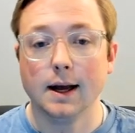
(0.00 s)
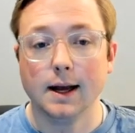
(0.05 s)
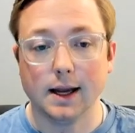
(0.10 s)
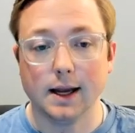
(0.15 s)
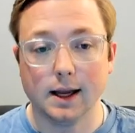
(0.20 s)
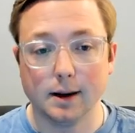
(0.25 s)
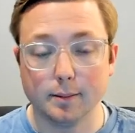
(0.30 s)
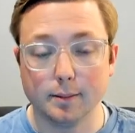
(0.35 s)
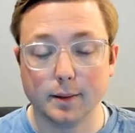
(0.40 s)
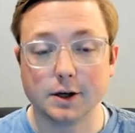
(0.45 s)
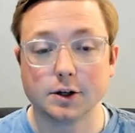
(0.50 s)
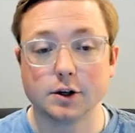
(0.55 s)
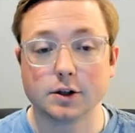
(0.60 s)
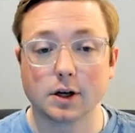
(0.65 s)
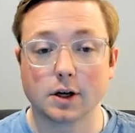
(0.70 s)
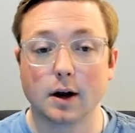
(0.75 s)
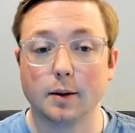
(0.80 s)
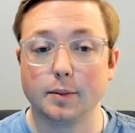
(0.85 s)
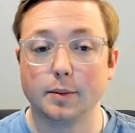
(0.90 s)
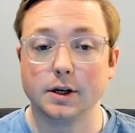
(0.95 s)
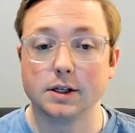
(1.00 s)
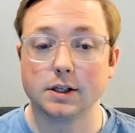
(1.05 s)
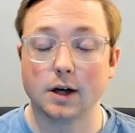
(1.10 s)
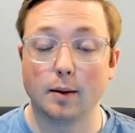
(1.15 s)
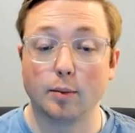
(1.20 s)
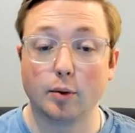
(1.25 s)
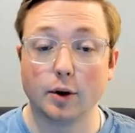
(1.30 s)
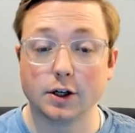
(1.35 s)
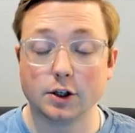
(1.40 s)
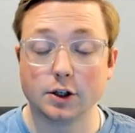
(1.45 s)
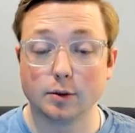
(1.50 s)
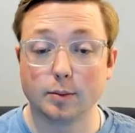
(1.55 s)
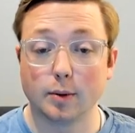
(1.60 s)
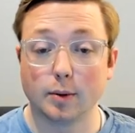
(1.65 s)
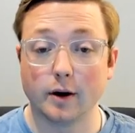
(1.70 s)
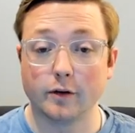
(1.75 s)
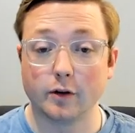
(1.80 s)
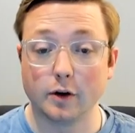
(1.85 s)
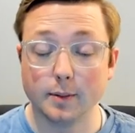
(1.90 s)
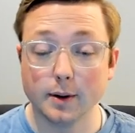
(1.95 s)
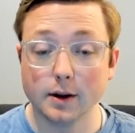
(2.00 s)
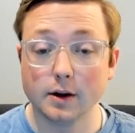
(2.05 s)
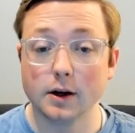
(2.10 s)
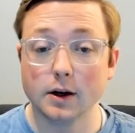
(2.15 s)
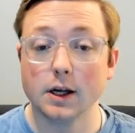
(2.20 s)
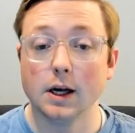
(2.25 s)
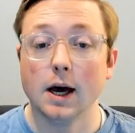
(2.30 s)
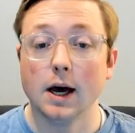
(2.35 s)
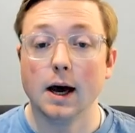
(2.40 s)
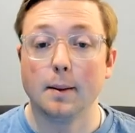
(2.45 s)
It measures a company's operational profitability